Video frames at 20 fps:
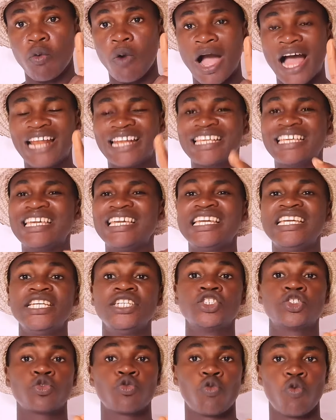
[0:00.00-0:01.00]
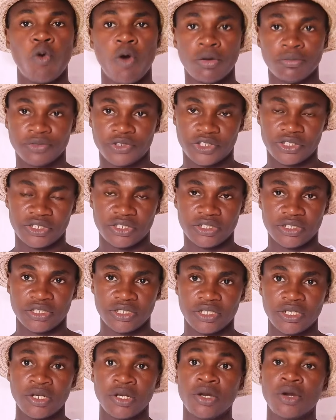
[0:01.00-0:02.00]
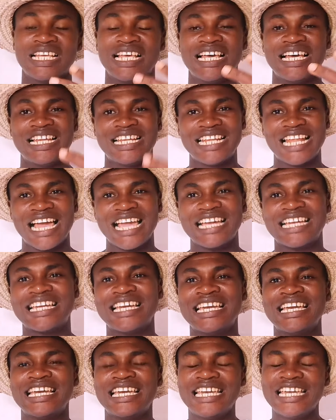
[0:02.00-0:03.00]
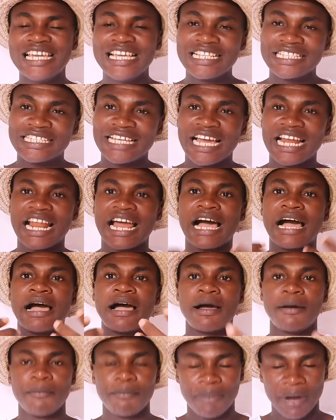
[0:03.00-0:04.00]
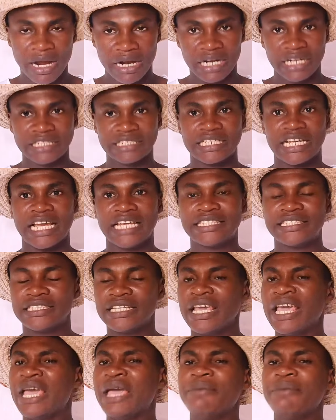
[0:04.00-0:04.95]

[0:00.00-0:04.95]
one is worms, like internal parasite.